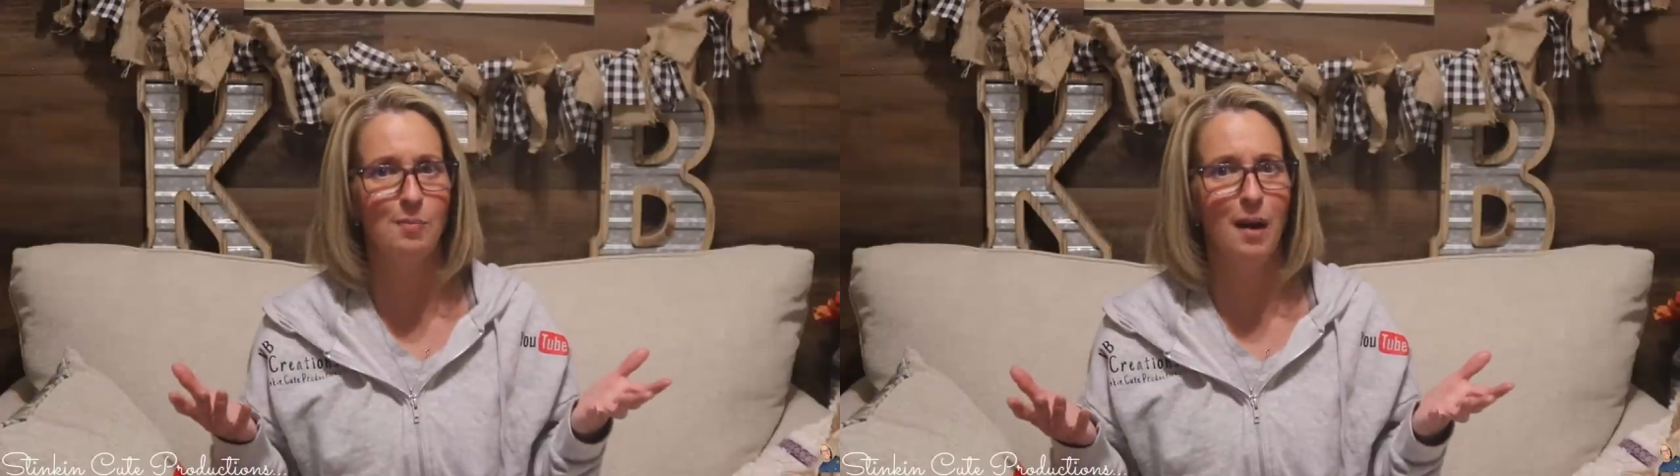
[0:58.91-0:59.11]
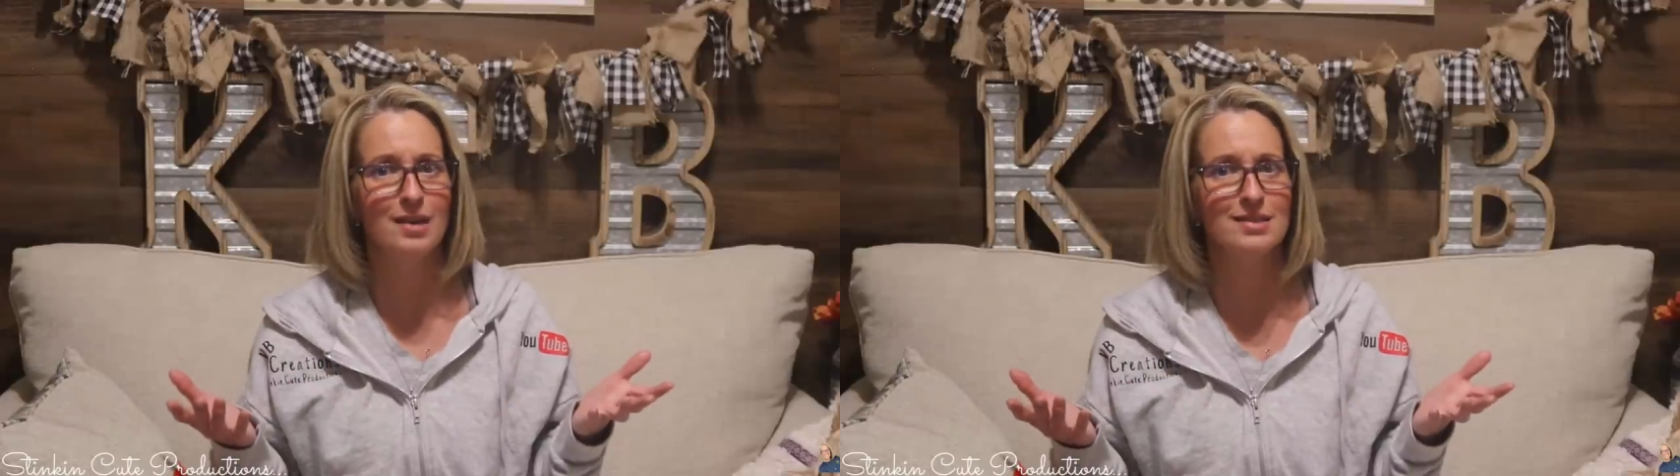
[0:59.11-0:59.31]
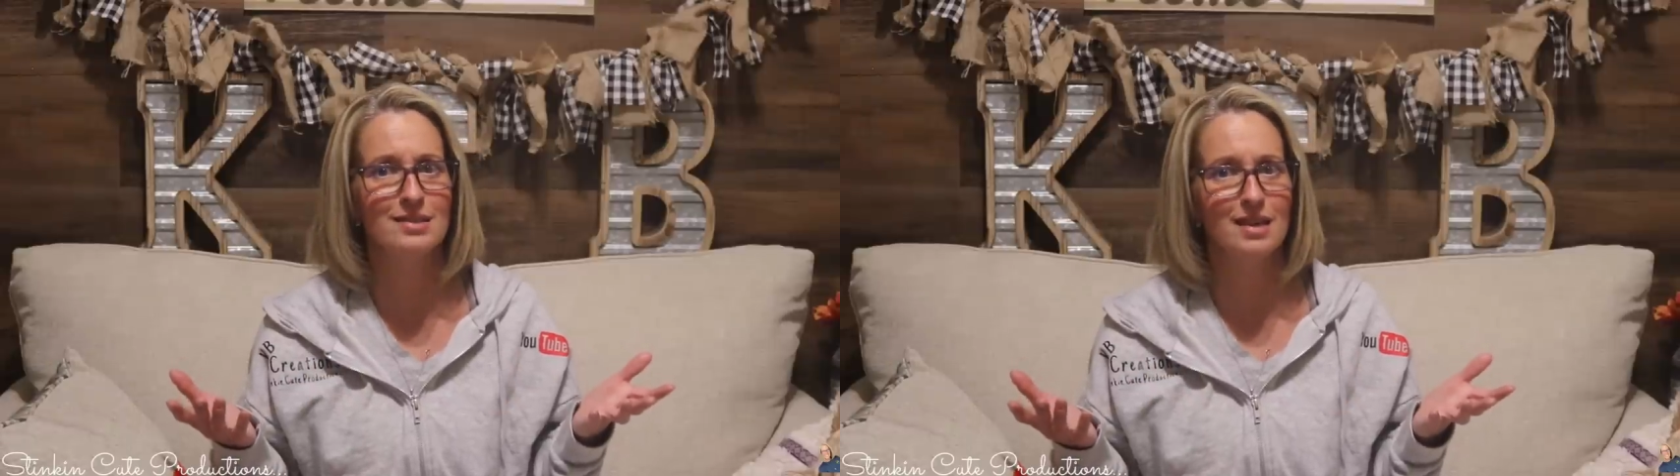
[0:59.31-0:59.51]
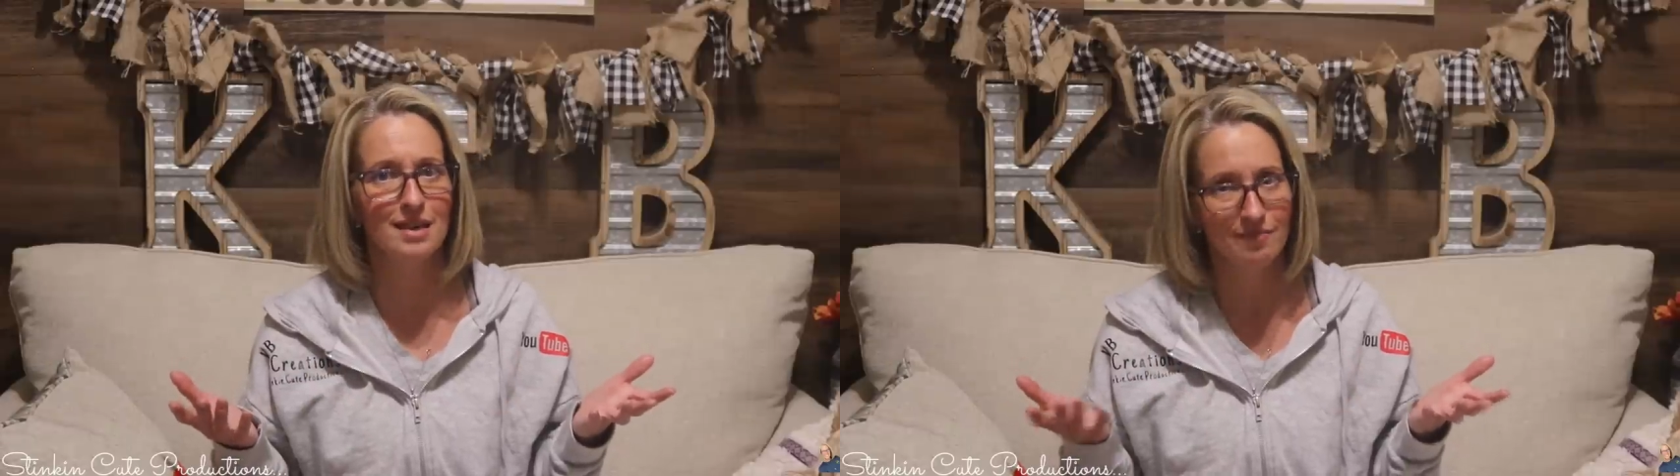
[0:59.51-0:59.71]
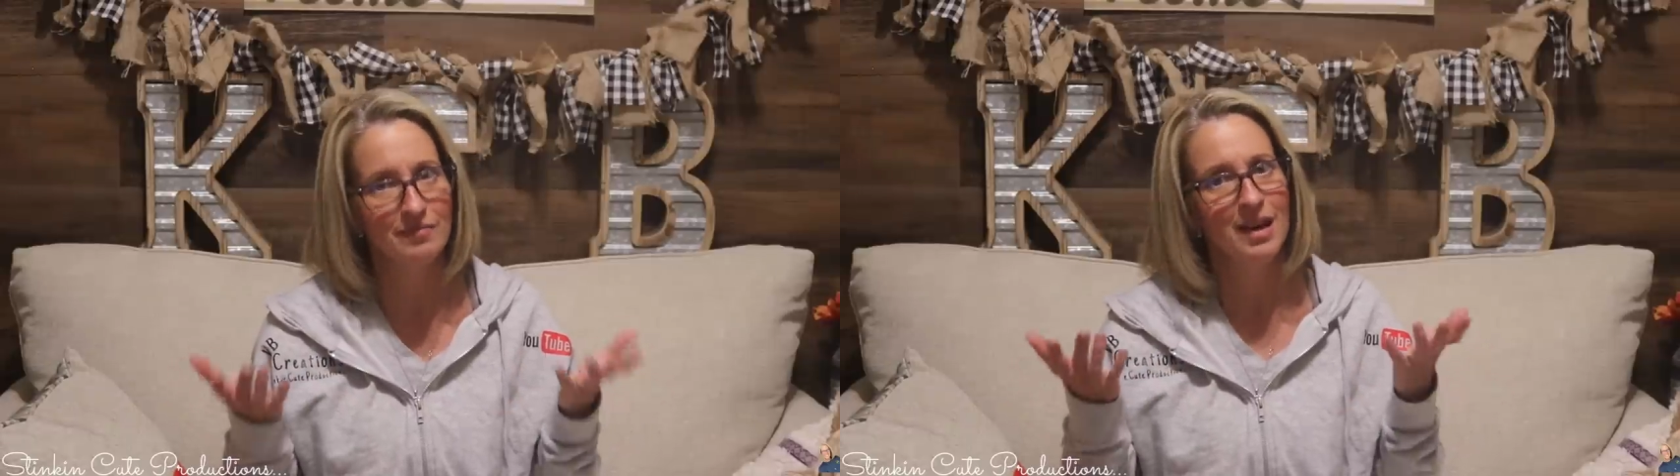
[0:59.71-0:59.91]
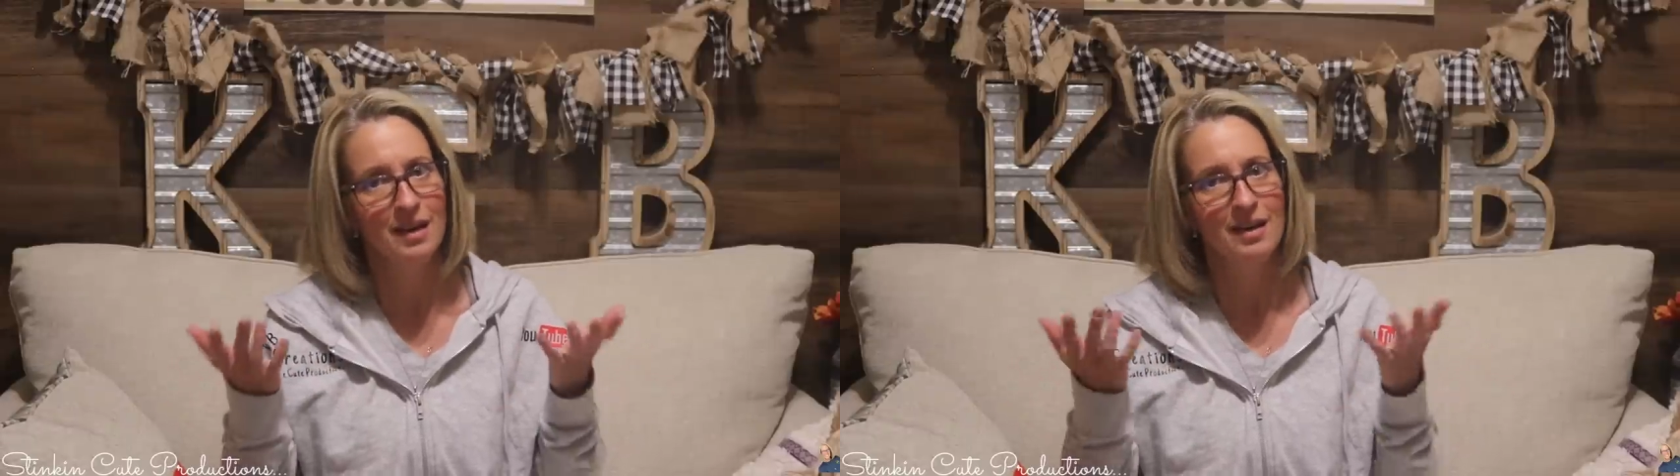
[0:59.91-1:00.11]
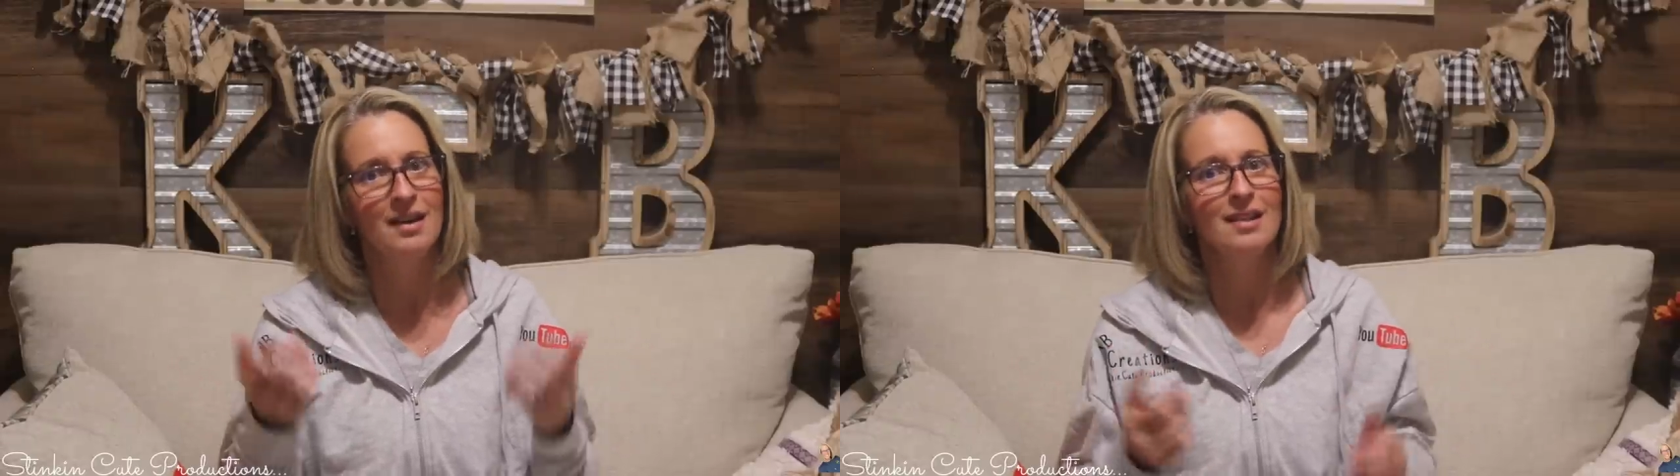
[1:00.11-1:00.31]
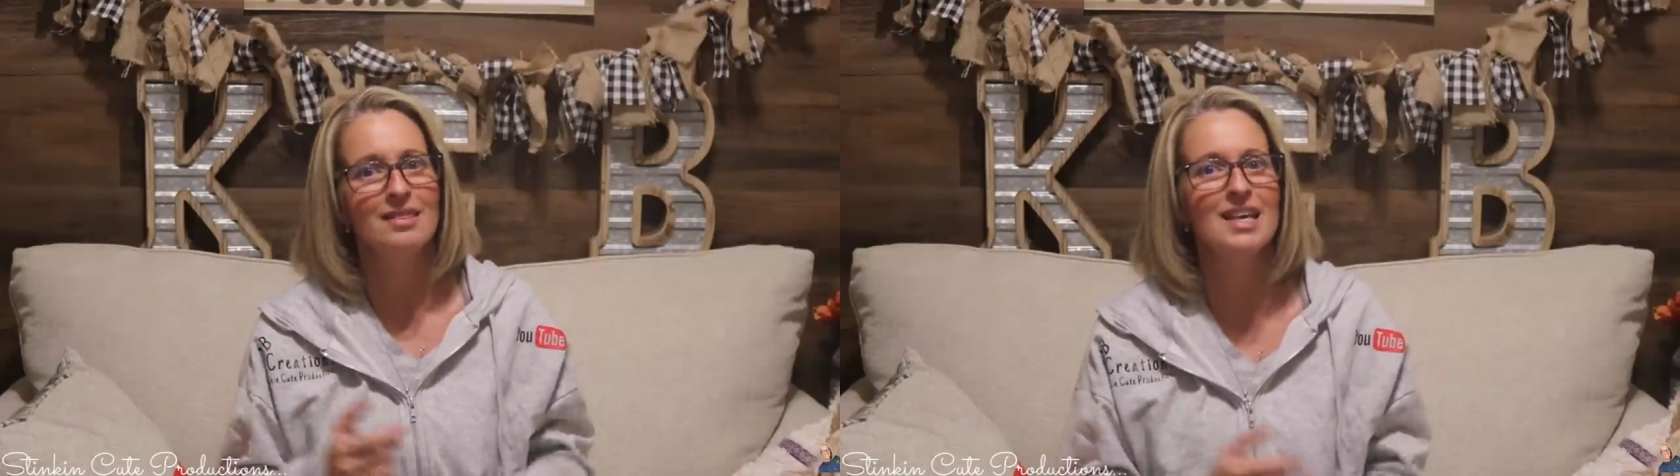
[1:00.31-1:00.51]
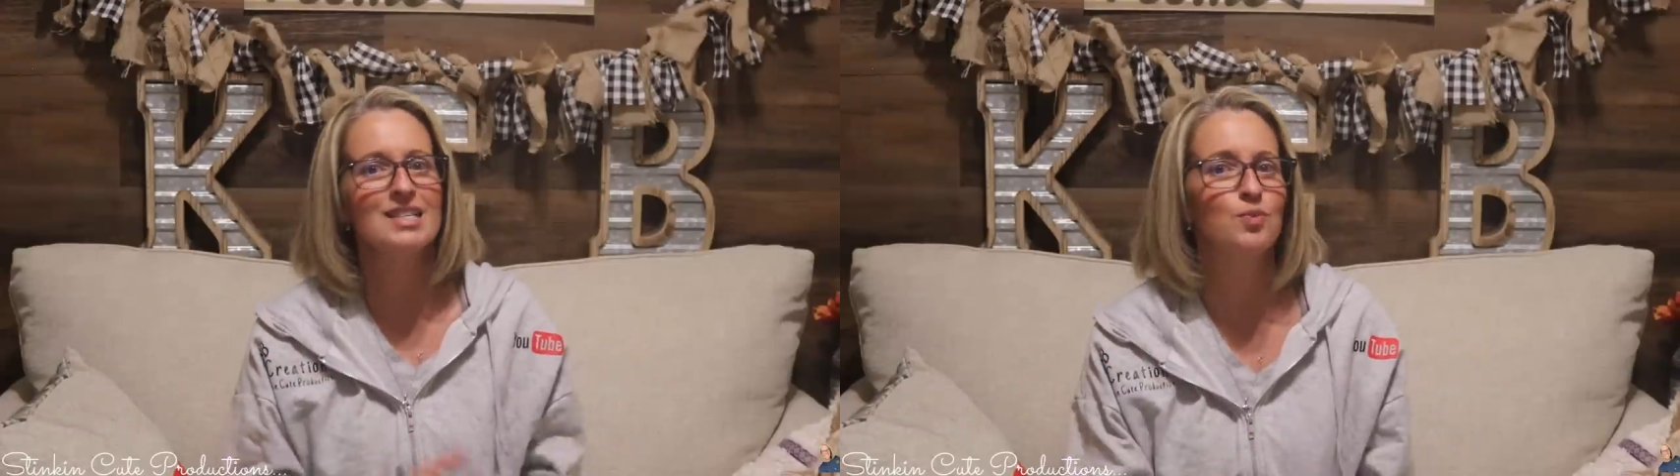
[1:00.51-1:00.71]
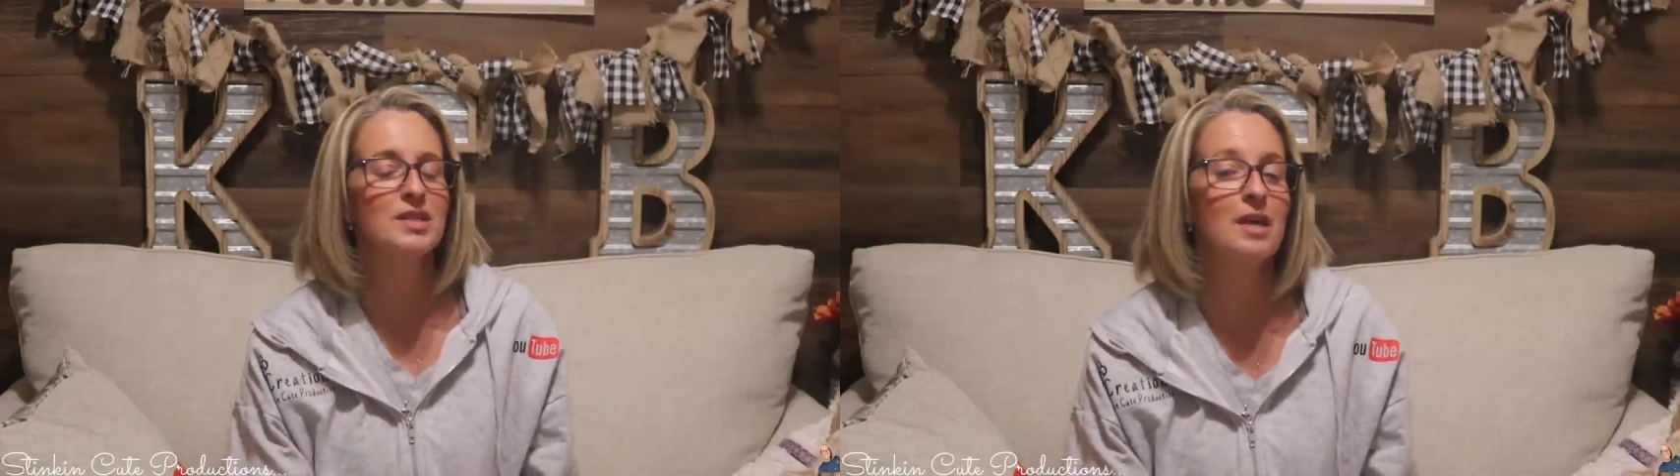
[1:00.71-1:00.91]
pasta?
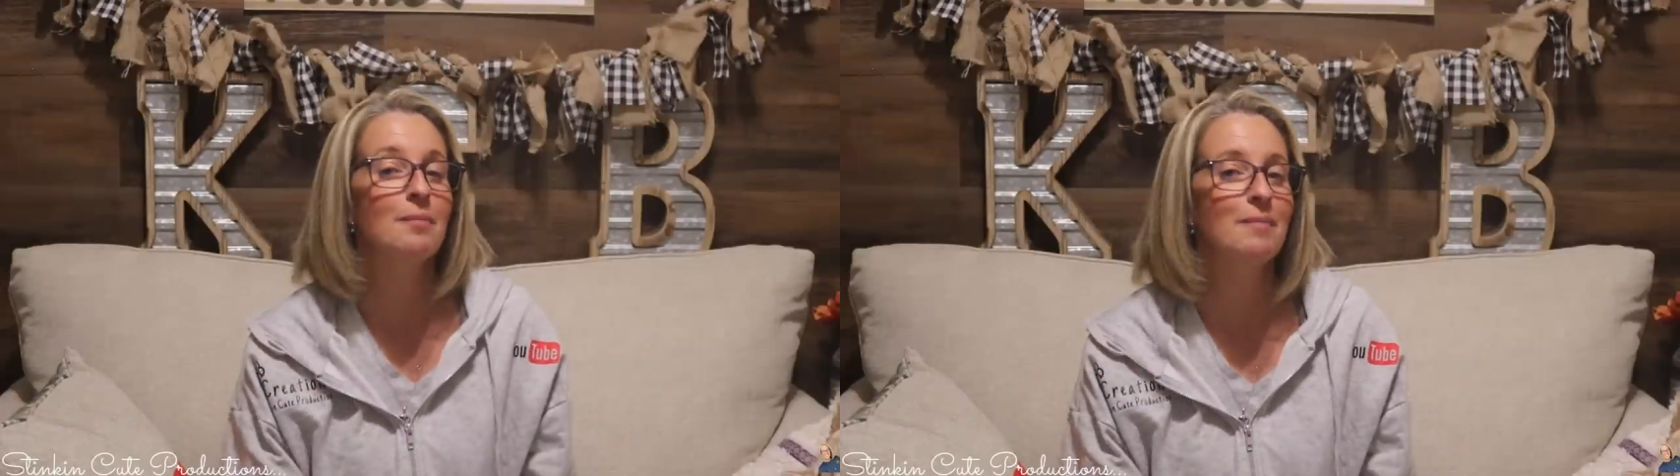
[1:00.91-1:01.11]
This was a